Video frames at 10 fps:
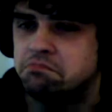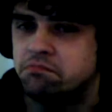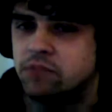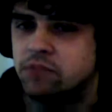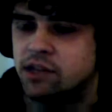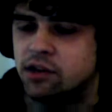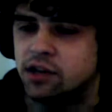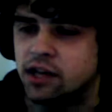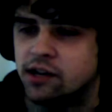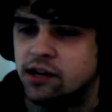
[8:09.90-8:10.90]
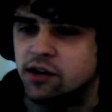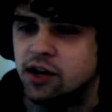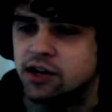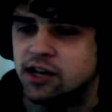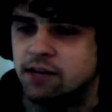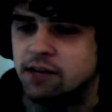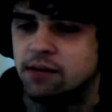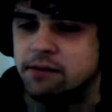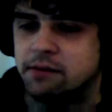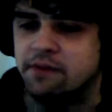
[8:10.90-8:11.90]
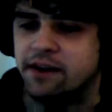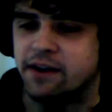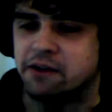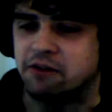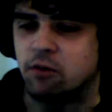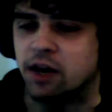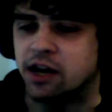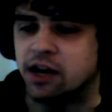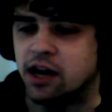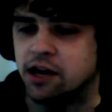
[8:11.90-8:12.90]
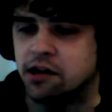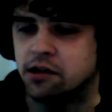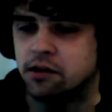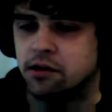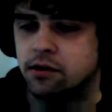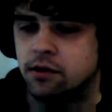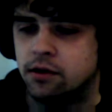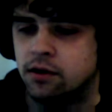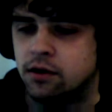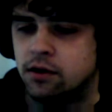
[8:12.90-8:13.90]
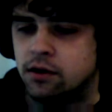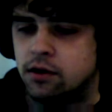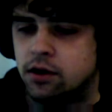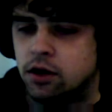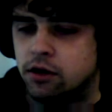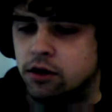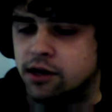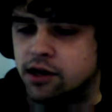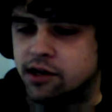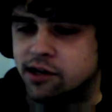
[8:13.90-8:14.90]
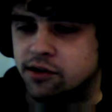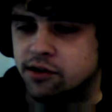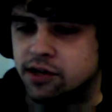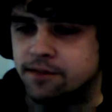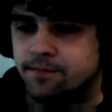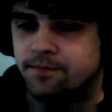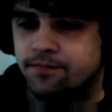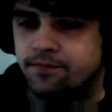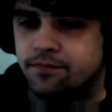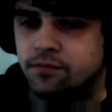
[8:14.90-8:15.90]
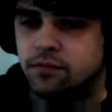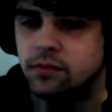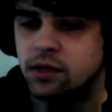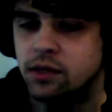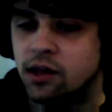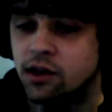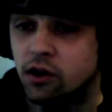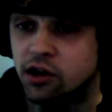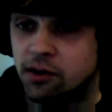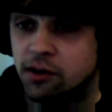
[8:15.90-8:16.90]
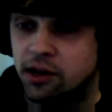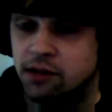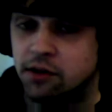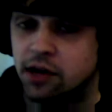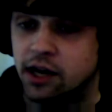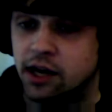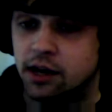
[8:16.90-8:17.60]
That's a good archetype. I'm a fan of green-white cards. Alright, let's cast as Looting. This Colligan's Command seems okay.